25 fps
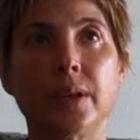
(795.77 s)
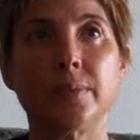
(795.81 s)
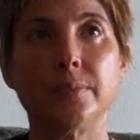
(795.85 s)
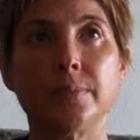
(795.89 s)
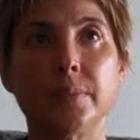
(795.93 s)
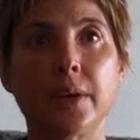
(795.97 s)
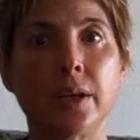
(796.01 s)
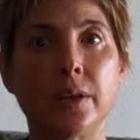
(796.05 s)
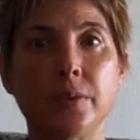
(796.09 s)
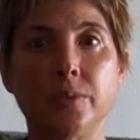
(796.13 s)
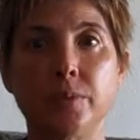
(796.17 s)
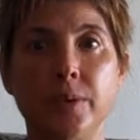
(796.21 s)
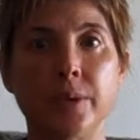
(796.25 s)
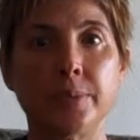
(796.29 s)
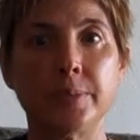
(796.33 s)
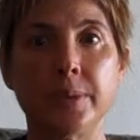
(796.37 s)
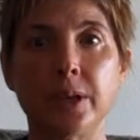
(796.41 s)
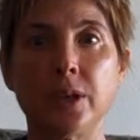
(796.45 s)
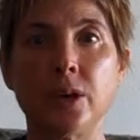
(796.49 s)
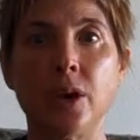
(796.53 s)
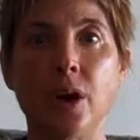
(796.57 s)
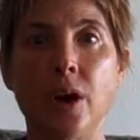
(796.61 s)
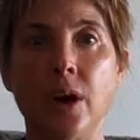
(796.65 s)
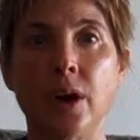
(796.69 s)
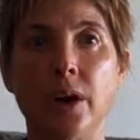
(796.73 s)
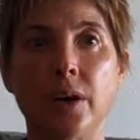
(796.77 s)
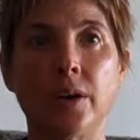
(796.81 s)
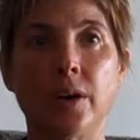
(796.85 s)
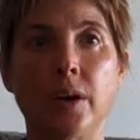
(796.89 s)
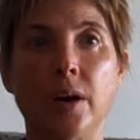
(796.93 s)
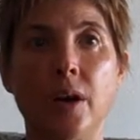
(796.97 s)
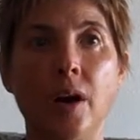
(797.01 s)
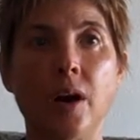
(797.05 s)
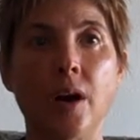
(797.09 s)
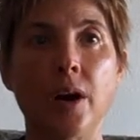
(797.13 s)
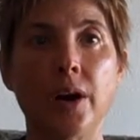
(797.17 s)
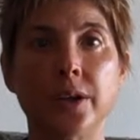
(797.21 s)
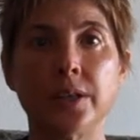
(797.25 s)
men and women are
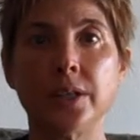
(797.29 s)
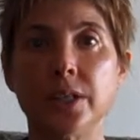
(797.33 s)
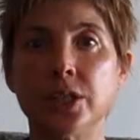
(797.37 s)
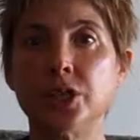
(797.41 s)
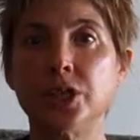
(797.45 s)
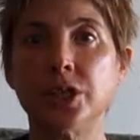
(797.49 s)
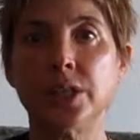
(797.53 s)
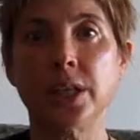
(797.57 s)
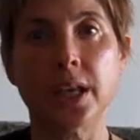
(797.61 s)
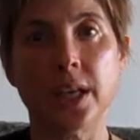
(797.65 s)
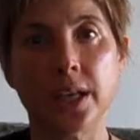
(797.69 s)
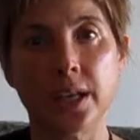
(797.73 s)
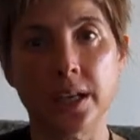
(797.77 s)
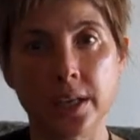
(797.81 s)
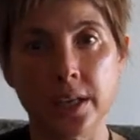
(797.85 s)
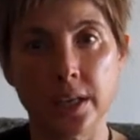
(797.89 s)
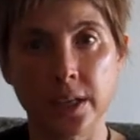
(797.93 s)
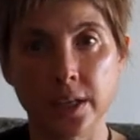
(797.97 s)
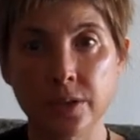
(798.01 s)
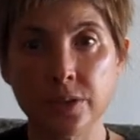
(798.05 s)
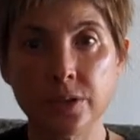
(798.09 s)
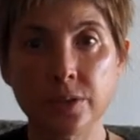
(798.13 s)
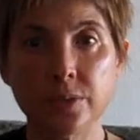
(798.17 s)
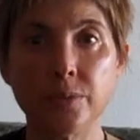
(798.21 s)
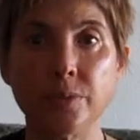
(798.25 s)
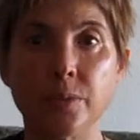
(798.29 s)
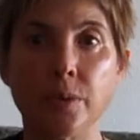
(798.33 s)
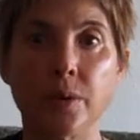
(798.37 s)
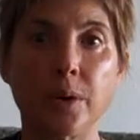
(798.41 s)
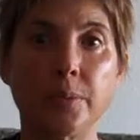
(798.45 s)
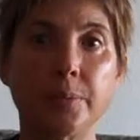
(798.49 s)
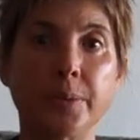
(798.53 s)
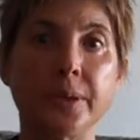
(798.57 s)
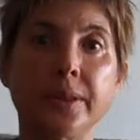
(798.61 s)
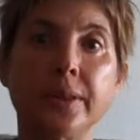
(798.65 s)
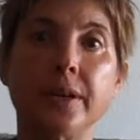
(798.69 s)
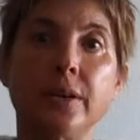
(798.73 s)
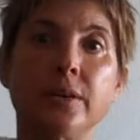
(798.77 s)
initiated into war,
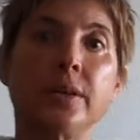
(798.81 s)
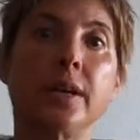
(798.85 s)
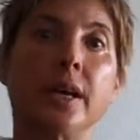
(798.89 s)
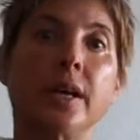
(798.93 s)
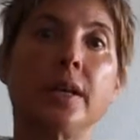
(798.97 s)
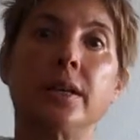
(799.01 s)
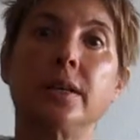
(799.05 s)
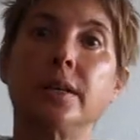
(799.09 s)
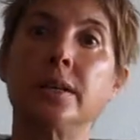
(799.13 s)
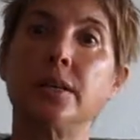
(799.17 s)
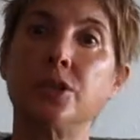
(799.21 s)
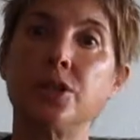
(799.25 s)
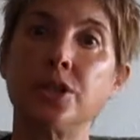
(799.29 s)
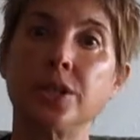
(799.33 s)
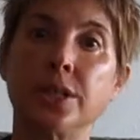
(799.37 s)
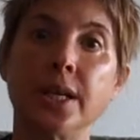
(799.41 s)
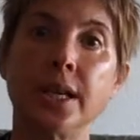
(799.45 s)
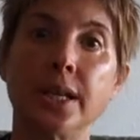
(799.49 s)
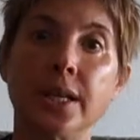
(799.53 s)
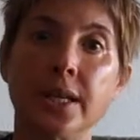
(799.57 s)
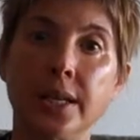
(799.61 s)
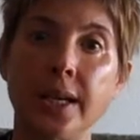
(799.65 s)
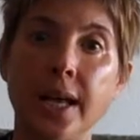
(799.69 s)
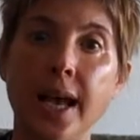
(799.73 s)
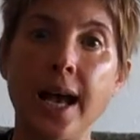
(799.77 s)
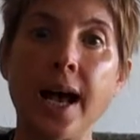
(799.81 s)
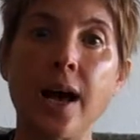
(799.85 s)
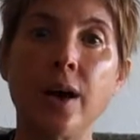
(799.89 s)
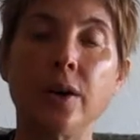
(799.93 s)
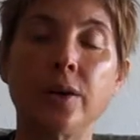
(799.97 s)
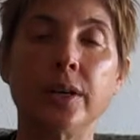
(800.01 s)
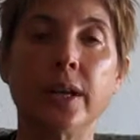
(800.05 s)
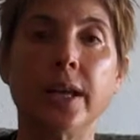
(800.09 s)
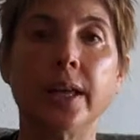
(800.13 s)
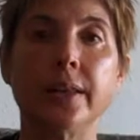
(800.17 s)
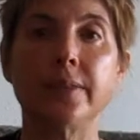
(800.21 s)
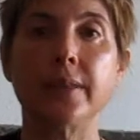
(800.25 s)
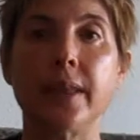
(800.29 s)
but they're not initiated
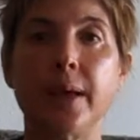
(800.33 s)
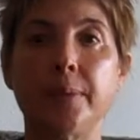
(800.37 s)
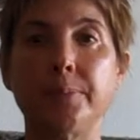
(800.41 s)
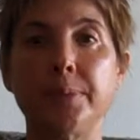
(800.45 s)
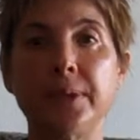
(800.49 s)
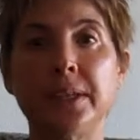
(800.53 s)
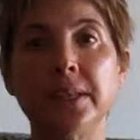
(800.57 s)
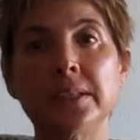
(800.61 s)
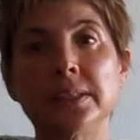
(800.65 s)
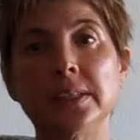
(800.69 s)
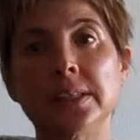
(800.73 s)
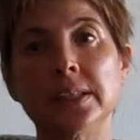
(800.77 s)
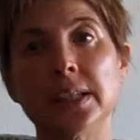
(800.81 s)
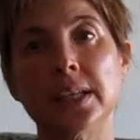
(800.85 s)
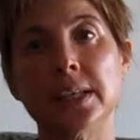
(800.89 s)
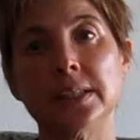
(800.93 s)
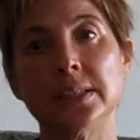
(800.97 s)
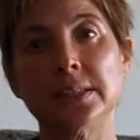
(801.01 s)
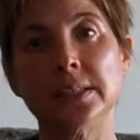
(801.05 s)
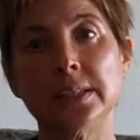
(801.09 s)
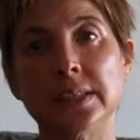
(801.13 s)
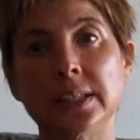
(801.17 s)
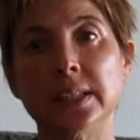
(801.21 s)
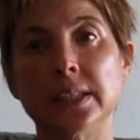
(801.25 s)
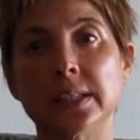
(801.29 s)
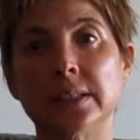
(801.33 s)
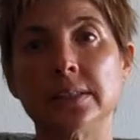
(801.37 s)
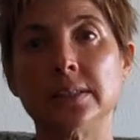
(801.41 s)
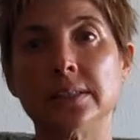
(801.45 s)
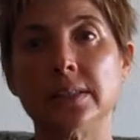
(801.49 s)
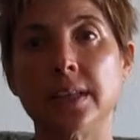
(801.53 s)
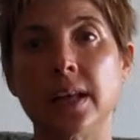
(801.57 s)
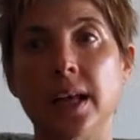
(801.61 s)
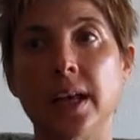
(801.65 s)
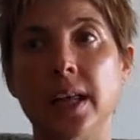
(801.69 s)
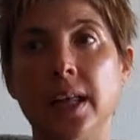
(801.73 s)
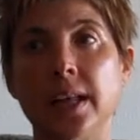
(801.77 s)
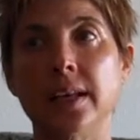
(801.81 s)
out, and that PTSD is
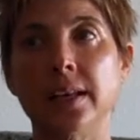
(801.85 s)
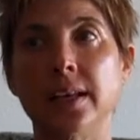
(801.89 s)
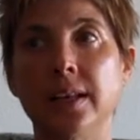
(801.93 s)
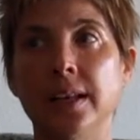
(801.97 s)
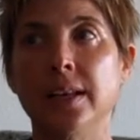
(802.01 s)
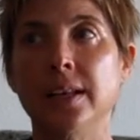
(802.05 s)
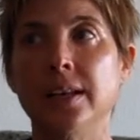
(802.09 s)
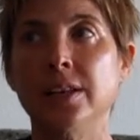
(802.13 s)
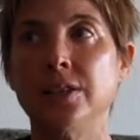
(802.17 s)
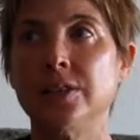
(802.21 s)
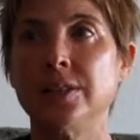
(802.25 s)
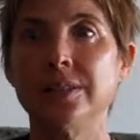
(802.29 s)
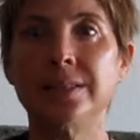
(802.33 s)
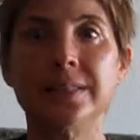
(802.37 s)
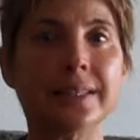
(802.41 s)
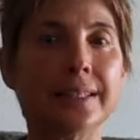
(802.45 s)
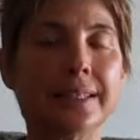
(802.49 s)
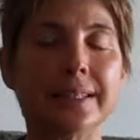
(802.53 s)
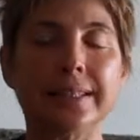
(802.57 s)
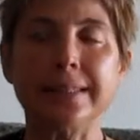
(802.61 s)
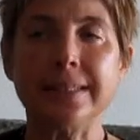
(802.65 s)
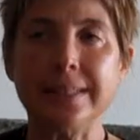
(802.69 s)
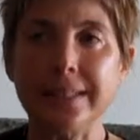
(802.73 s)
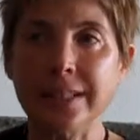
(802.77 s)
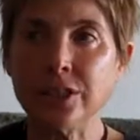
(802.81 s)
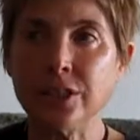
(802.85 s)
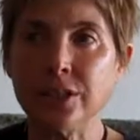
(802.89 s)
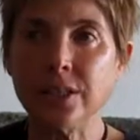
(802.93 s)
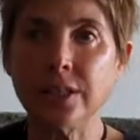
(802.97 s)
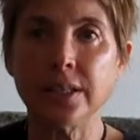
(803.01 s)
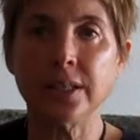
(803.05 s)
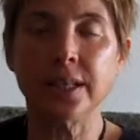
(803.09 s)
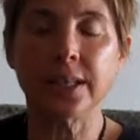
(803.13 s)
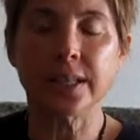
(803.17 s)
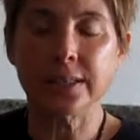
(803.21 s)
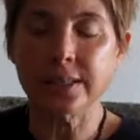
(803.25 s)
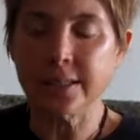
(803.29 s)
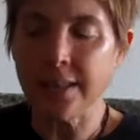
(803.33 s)
not just a
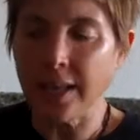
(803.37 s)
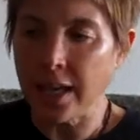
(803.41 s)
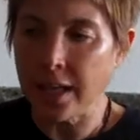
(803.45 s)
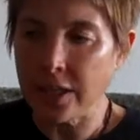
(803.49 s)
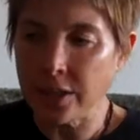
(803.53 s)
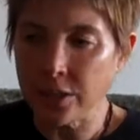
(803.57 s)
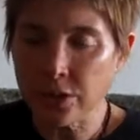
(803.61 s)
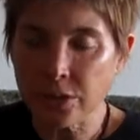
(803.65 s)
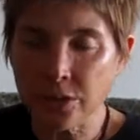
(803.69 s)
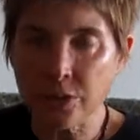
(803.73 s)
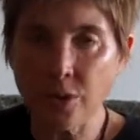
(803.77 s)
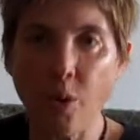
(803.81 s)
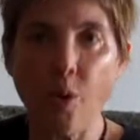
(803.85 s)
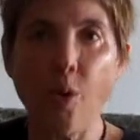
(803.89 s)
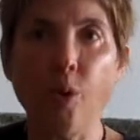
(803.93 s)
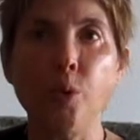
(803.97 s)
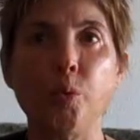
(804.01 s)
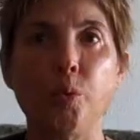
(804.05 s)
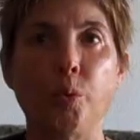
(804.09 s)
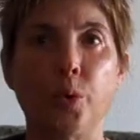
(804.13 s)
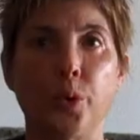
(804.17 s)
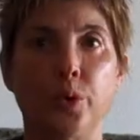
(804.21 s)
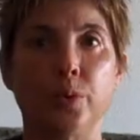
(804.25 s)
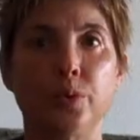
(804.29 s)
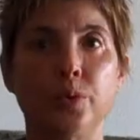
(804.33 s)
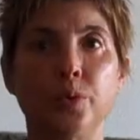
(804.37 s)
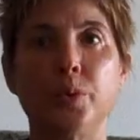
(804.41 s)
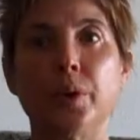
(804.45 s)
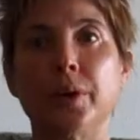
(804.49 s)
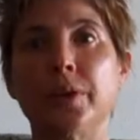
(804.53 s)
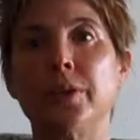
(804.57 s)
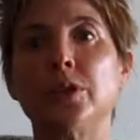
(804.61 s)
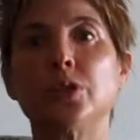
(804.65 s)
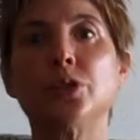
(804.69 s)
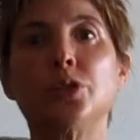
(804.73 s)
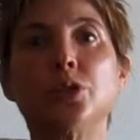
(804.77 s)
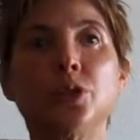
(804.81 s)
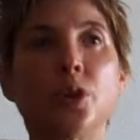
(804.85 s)
condition, it's a soul wound, where
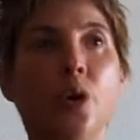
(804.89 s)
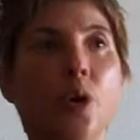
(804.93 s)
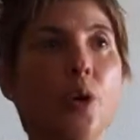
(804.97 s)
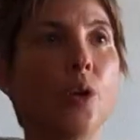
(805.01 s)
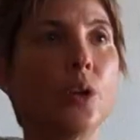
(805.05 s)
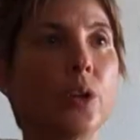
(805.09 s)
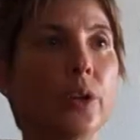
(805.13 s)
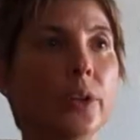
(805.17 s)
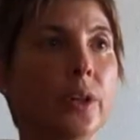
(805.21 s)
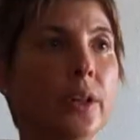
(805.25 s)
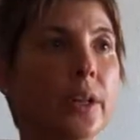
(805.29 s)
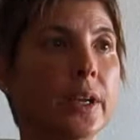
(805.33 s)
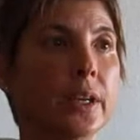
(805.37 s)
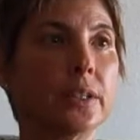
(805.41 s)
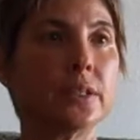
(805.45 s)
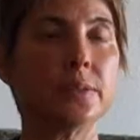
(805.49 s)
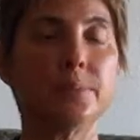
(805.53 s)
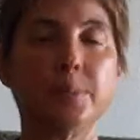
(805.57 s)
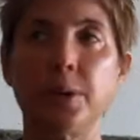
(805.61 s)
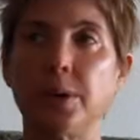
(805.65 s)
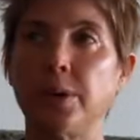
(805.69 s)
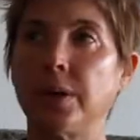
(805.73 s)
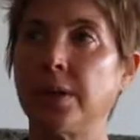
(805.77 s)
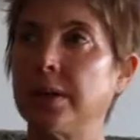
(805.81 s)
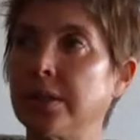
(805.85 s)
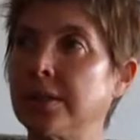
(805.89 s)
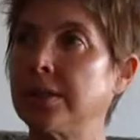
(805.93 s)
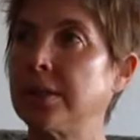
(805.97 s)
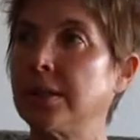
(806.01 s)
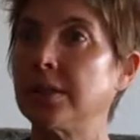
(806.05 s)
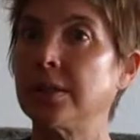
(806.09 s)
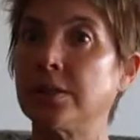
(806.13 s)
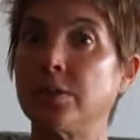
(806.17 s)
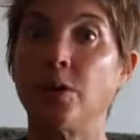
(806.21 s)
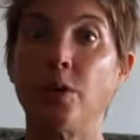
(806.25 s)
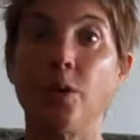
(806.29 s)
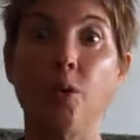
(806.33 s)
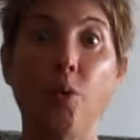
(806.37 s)
the soul
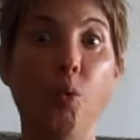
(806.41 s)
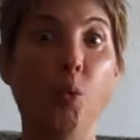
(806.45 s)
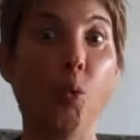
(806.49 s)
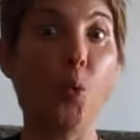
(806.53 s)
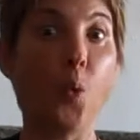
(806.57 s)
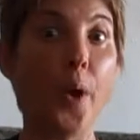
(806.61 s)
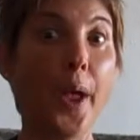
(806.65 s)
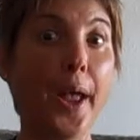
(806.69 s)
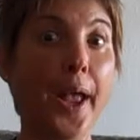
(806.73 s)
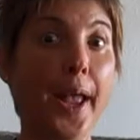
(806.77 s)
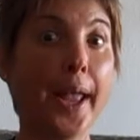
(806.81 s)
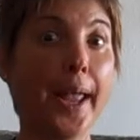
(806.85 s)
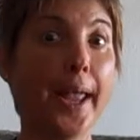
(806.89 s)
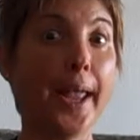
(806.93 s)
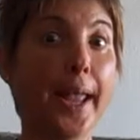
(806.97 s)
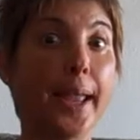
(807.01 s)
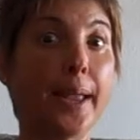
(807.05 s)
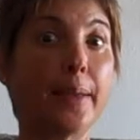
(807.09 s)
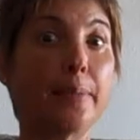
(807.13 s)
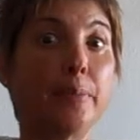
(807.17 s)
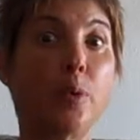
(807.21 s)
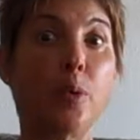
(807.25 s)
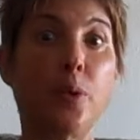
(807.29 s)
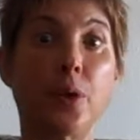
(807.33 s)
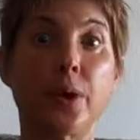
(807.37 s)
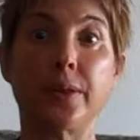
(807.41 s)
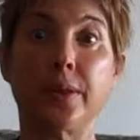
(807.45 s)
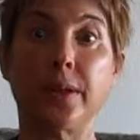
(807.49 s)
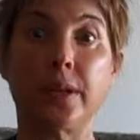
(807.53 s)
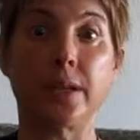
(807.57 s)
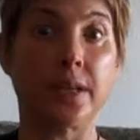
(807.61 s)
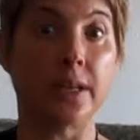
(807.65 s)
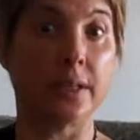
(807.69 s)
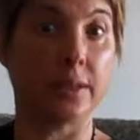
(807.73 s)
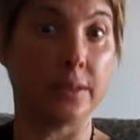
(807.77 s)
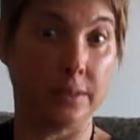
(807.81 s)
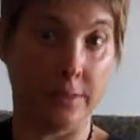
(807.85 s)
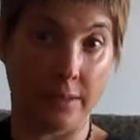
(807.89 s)
experiences way more than
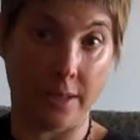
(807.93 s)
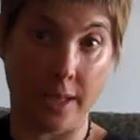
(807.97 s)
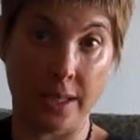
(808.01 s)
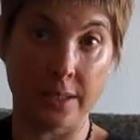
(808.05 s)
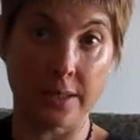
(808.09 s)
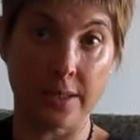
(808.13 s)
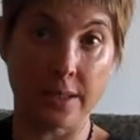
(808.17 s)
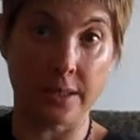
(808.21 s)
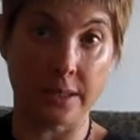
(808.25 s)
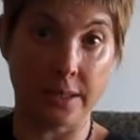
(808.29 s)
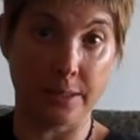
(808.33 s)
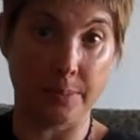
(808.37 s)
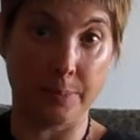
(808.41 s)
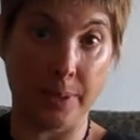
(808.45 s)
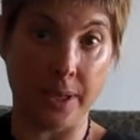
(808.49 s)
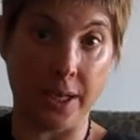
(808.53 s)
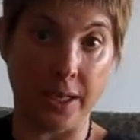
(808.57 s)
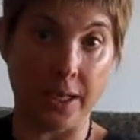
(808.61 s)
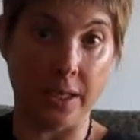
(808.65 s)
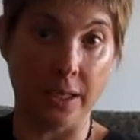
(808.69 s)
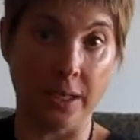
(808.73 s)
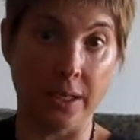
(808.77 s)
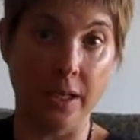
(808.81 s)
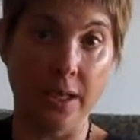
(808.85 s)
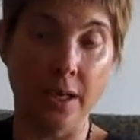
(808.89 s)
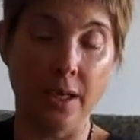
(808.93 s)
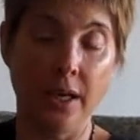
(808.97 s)
it anticipated.